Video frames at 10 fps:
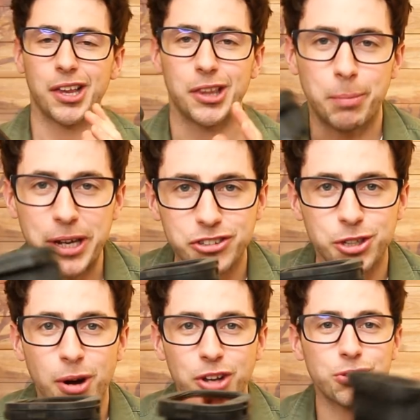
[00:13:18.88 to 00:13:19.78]
the Pika
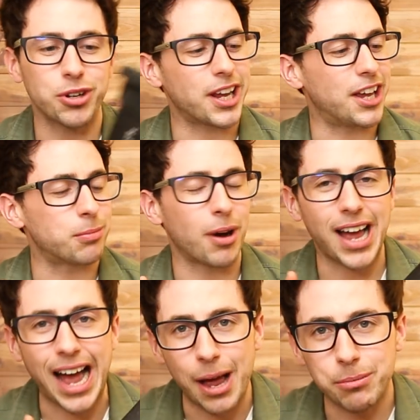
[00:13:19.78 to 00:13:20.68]
200 is my
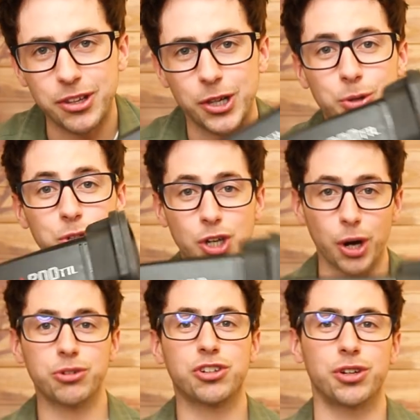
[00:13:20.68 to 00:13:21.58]
absolute
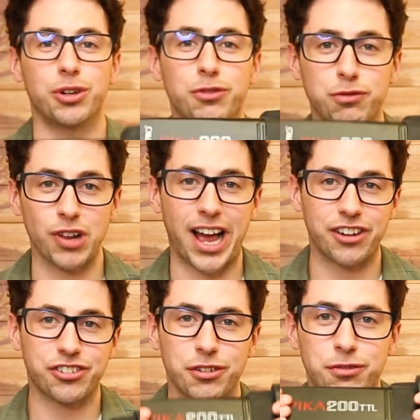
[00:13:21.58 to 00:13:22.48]
go-to
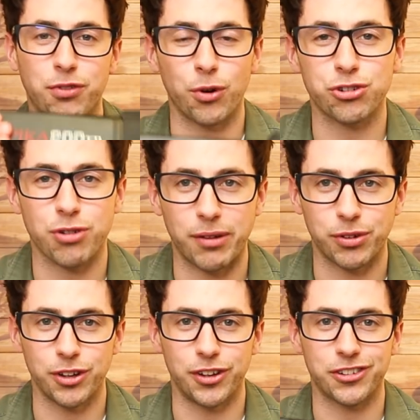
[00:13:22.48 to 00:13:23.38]
flash for
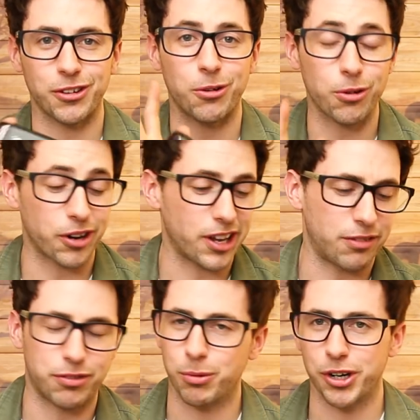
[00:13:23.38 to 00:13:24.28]
travelers, or
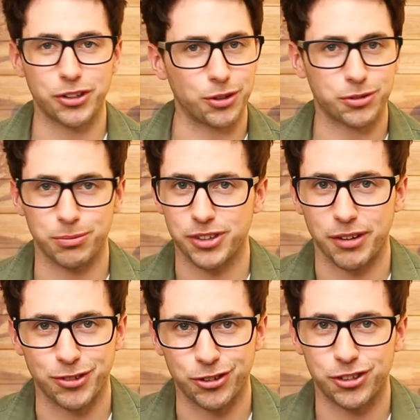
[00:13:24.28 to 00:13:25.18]
if you want to do some
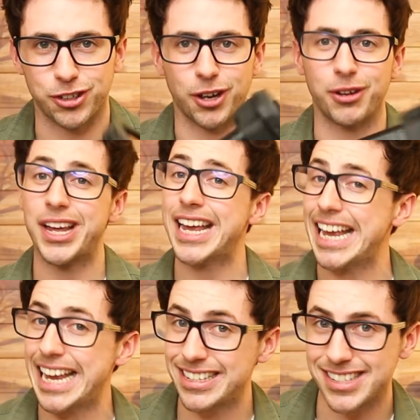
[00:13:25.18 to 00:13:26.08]
stuff in the studio,
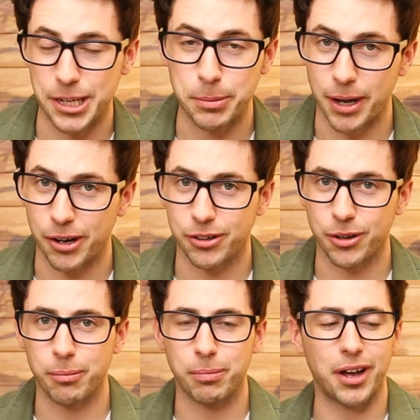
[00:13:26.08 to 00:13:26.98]
easily be able to do
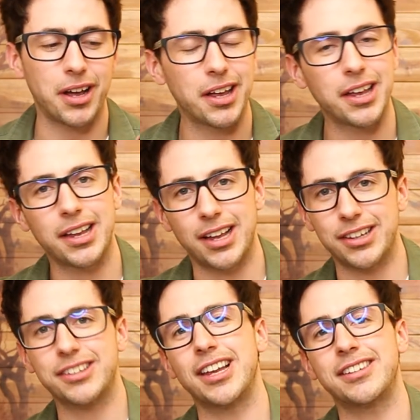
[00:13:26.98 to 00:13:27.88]
it, but a
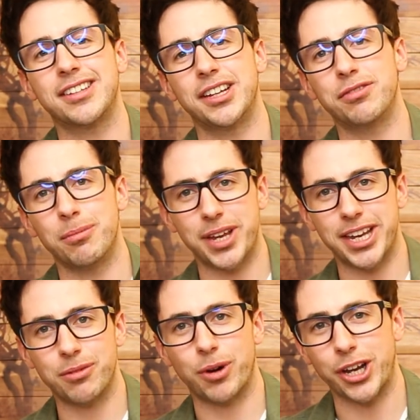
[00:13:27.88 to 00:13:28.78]
necessity for
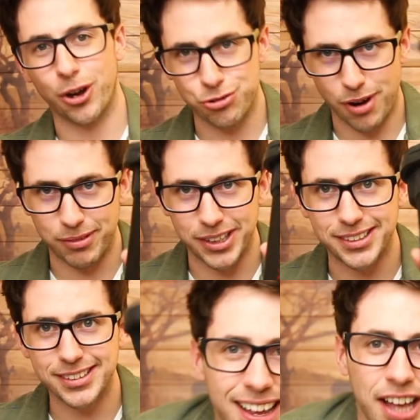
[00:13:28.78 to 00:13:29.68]
me when going traveling.
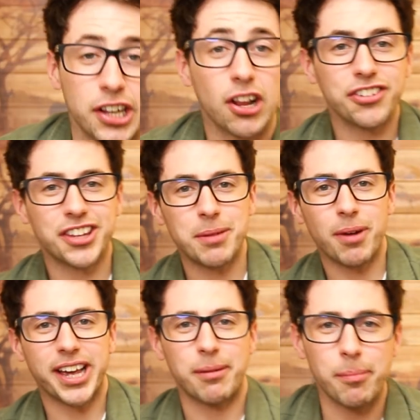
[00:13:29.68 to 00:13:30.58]
And the last thing in
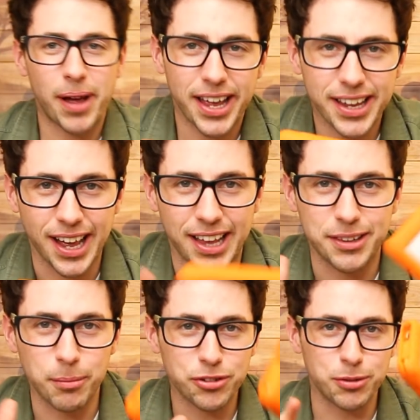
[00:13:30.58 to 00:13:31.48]
my camera bag, and
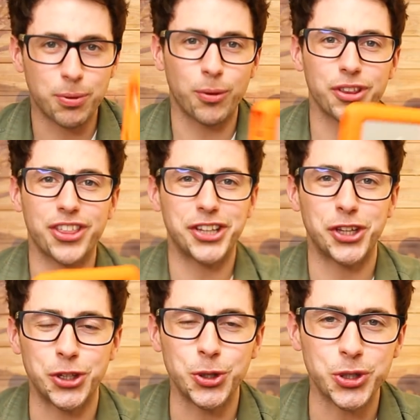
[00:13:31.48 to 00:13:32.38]
the most important thing
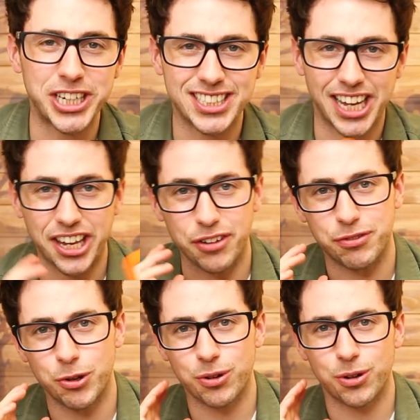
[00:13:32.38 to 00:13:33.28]
that you're going to take if
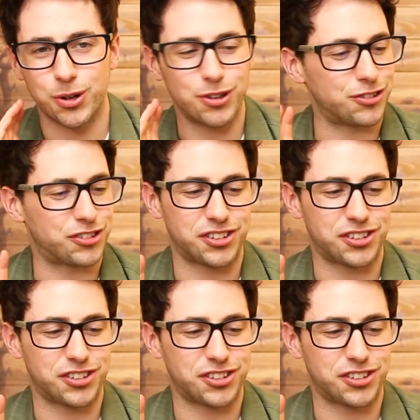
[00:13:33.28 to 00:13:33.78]
you're